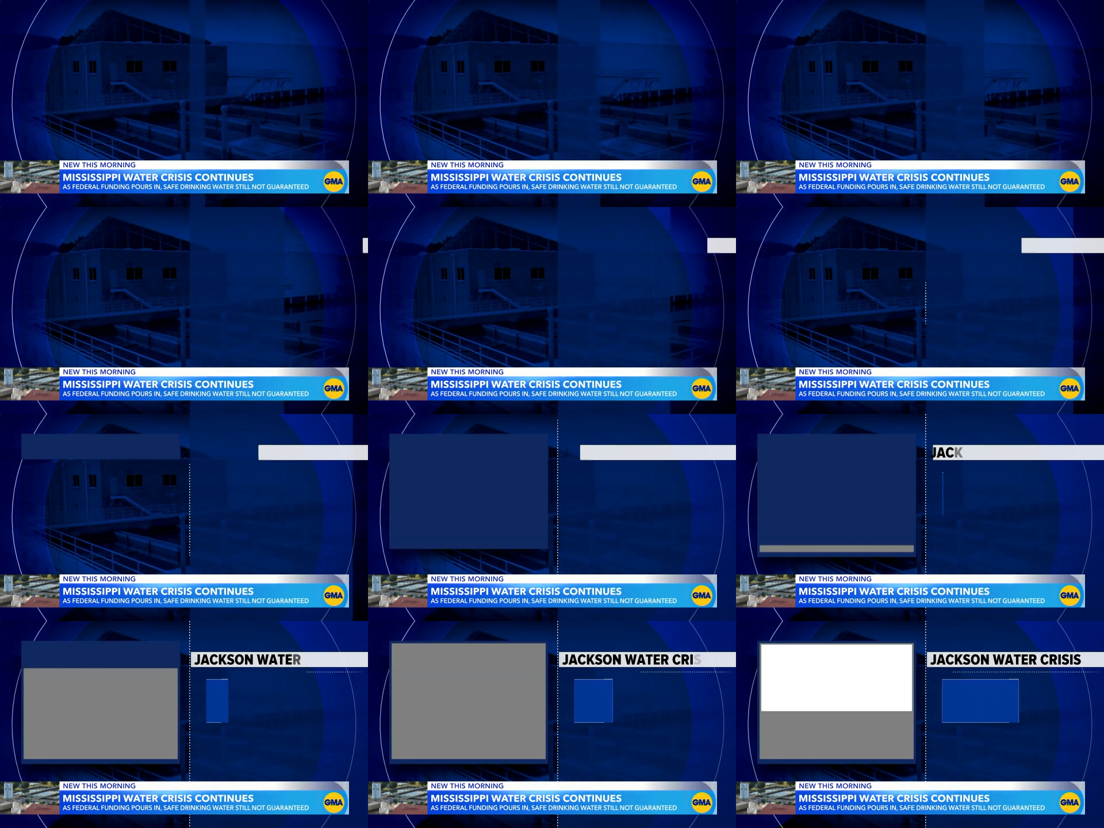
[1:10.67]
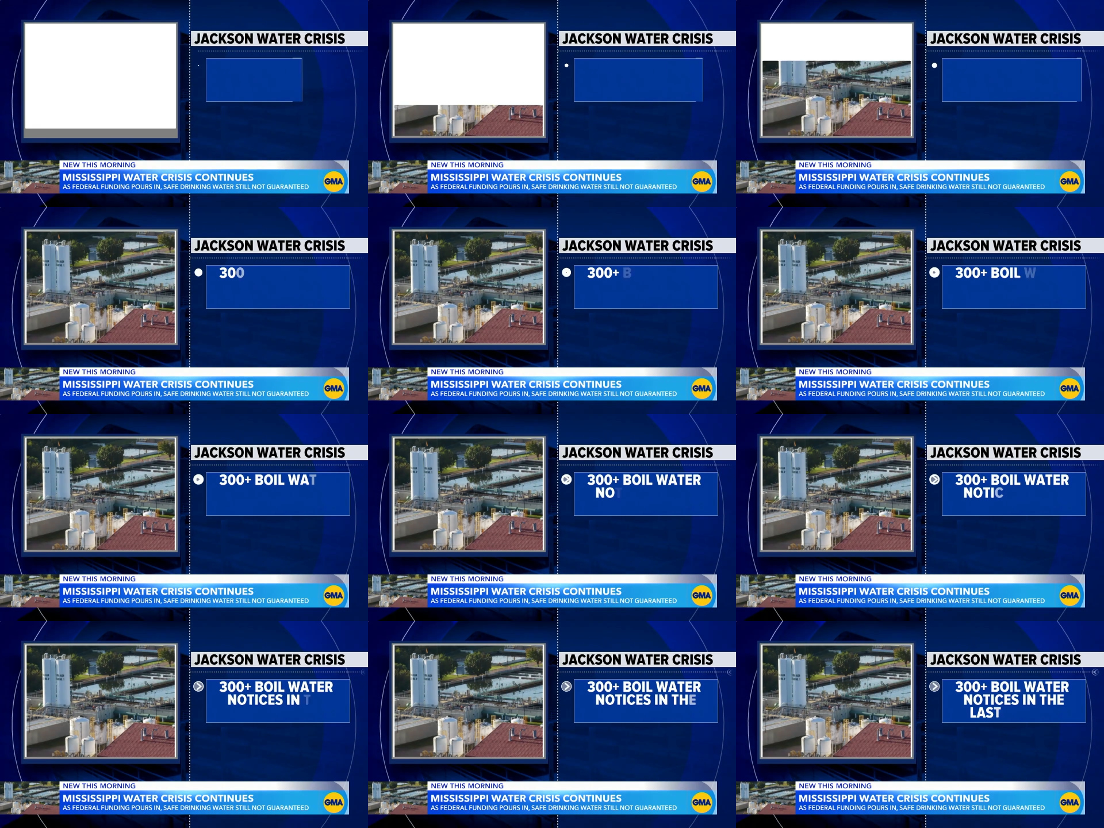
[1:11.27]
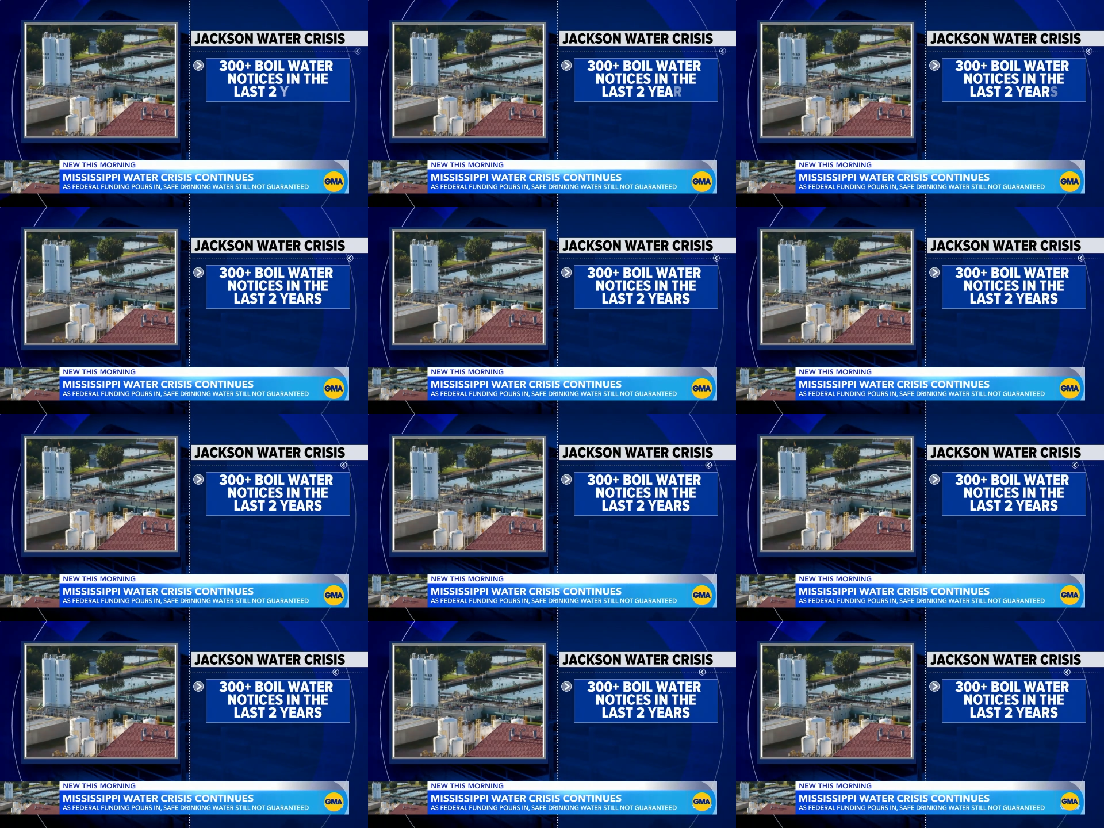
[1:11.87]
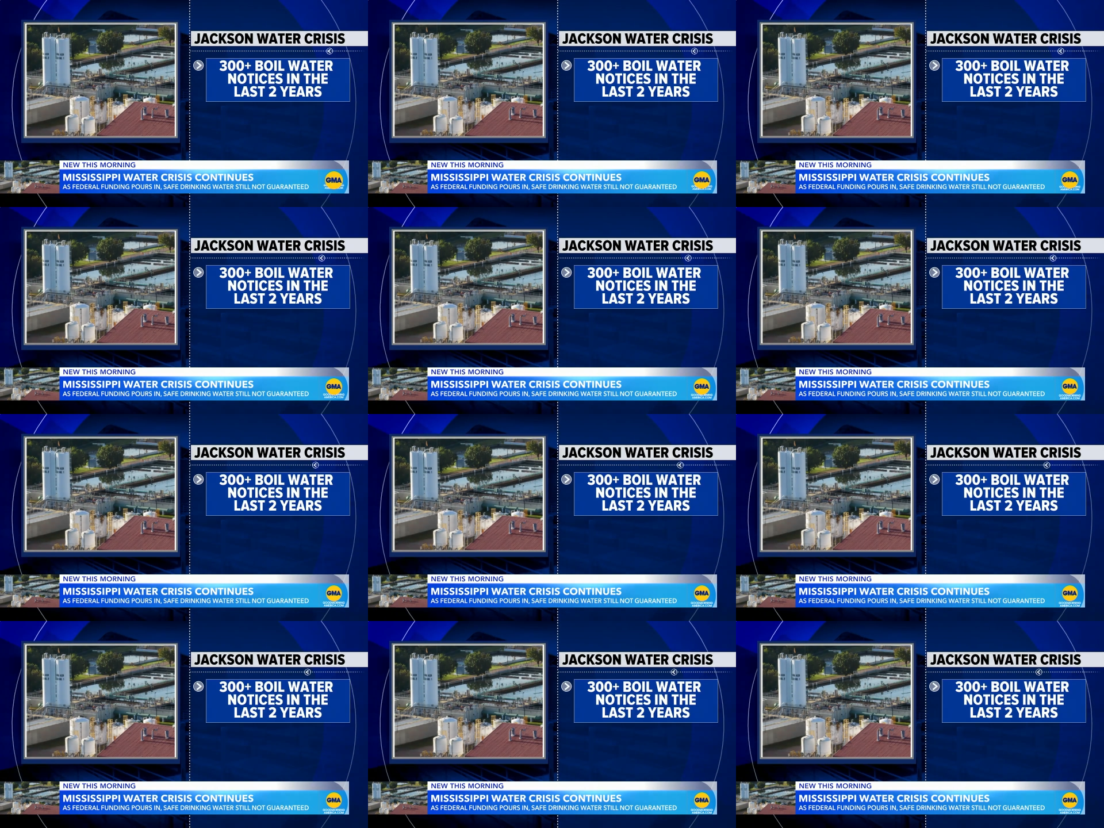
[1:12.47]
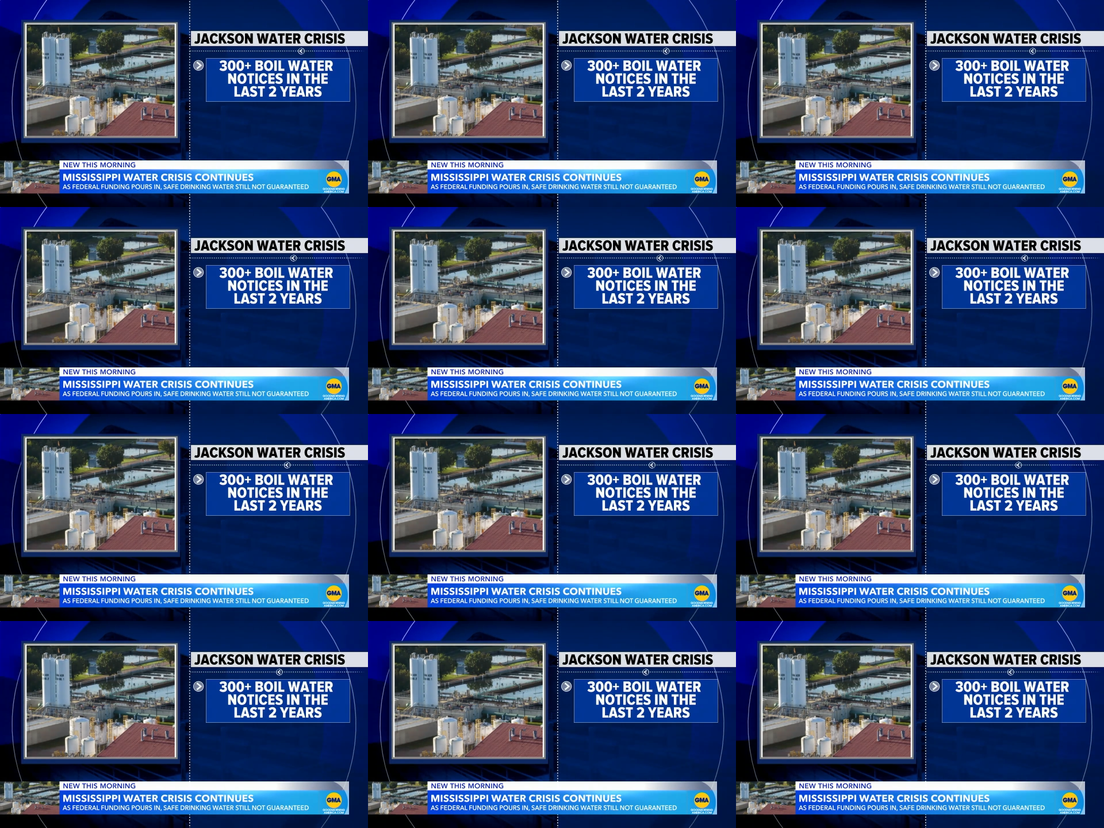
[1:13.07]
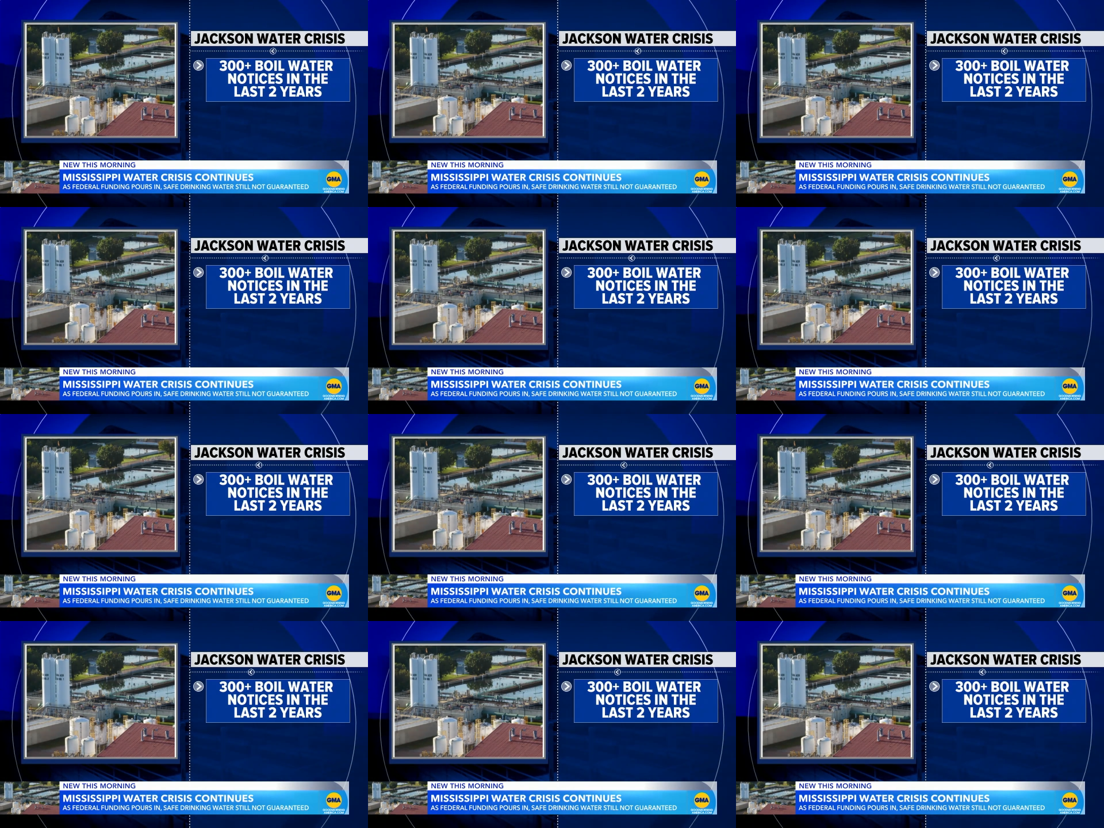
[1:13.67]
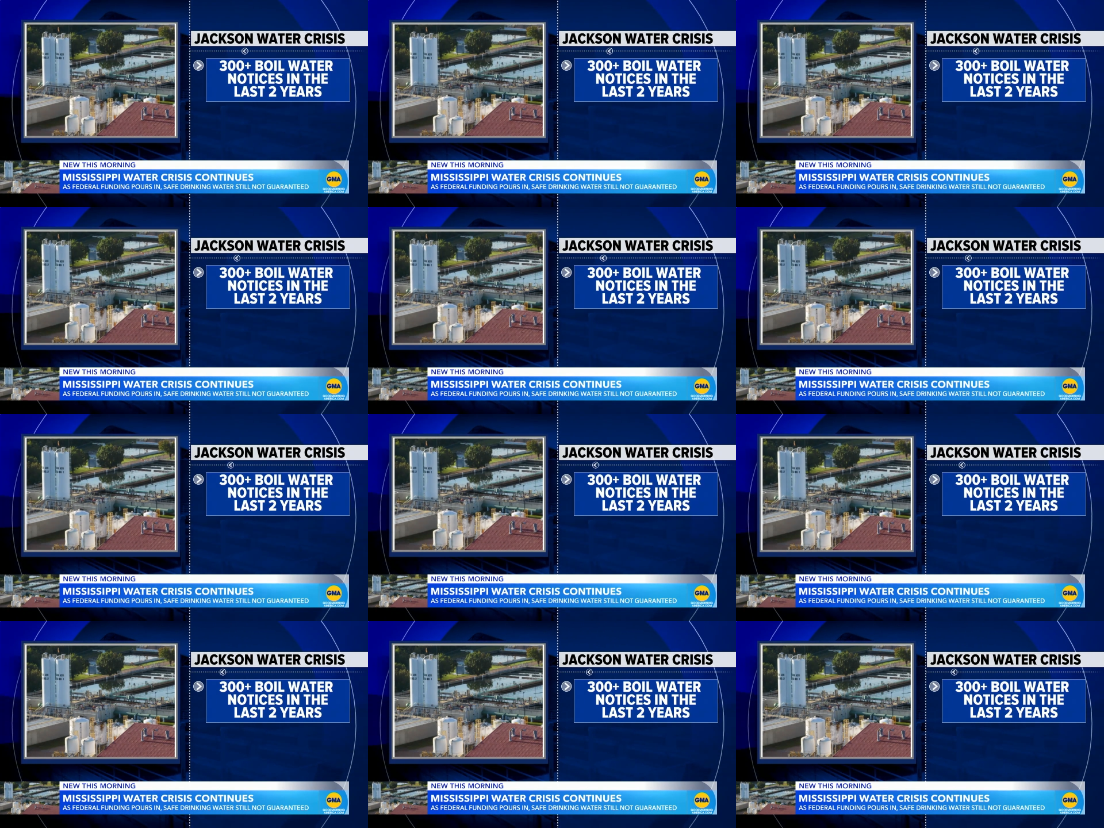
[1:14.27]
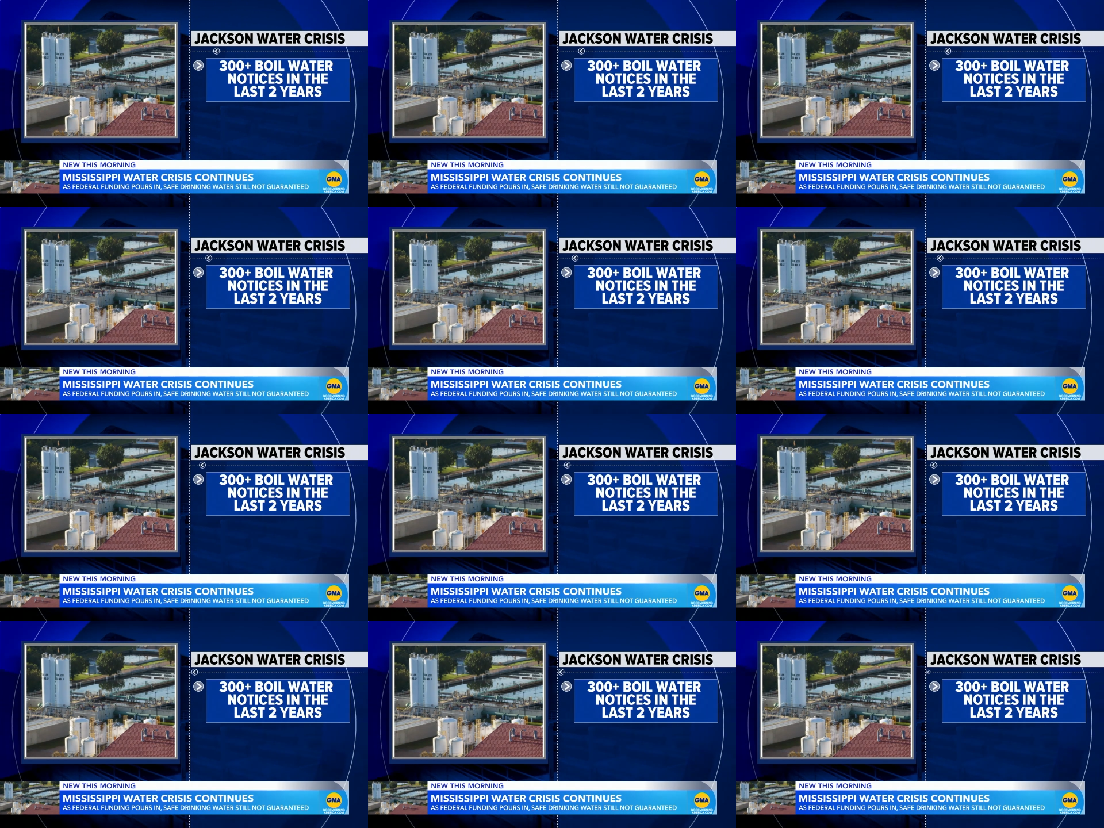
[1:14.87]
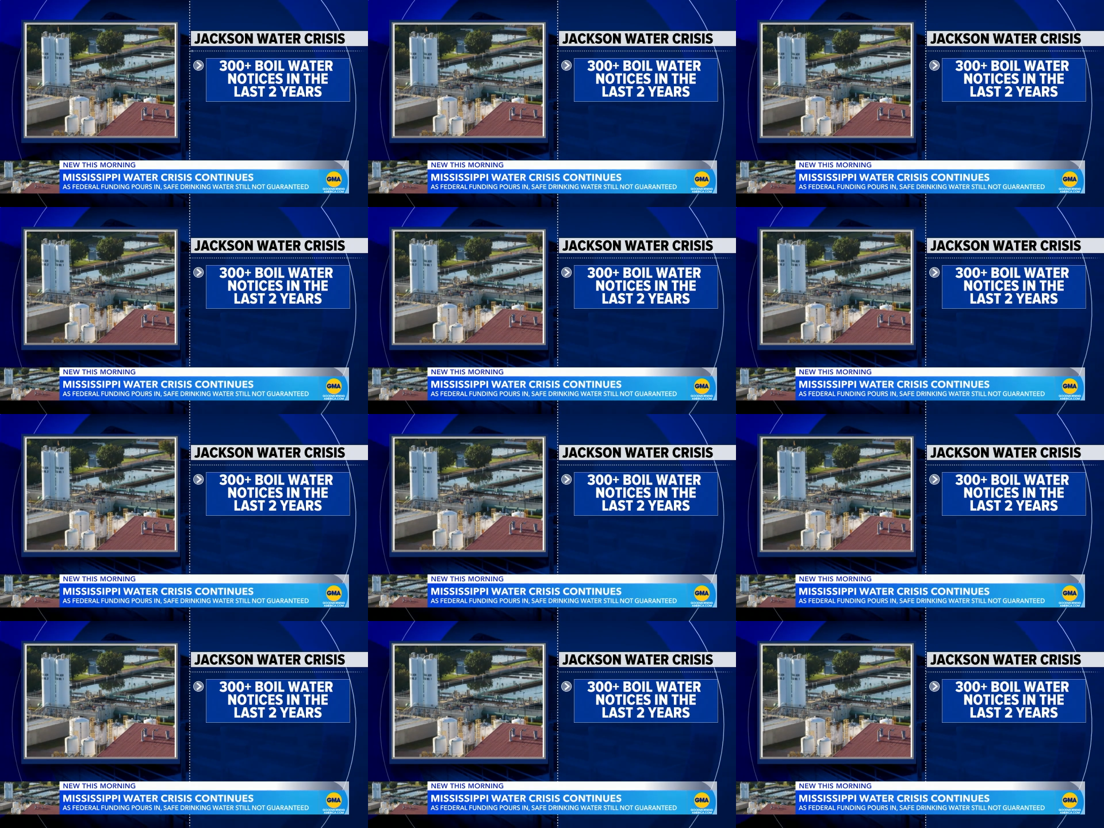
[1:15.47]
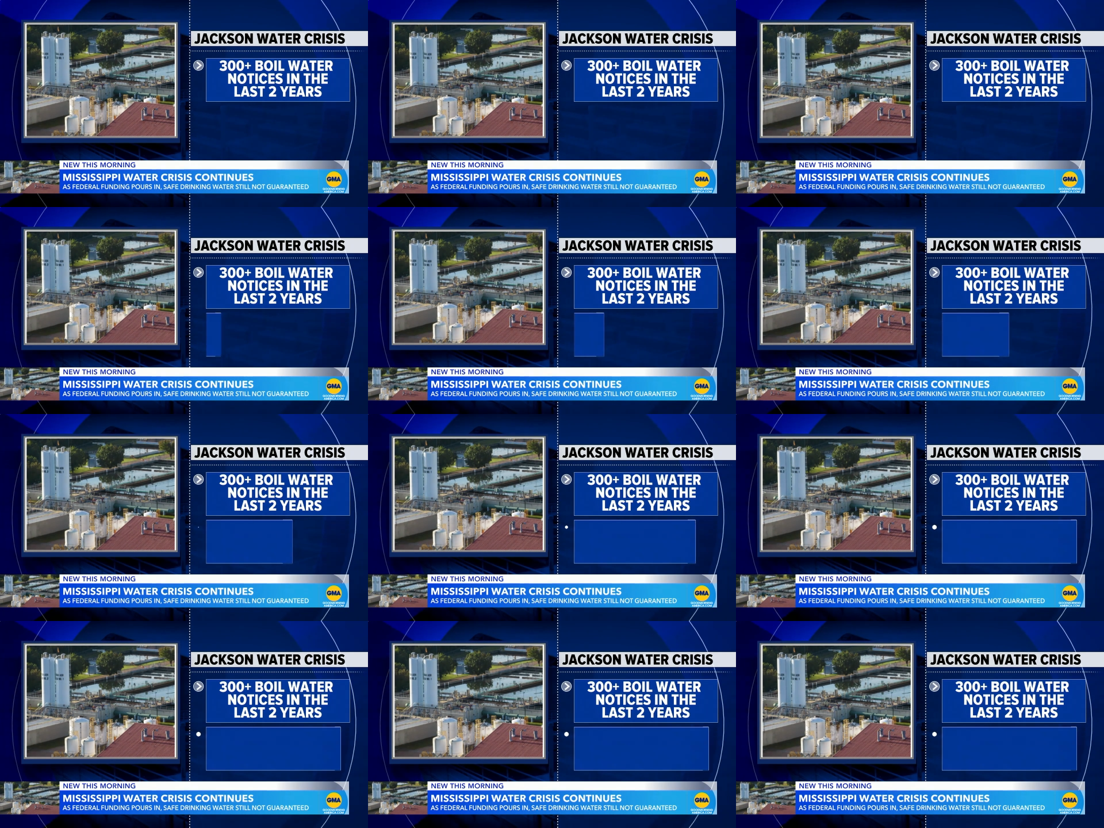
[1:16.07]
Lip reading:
(no speaker visible)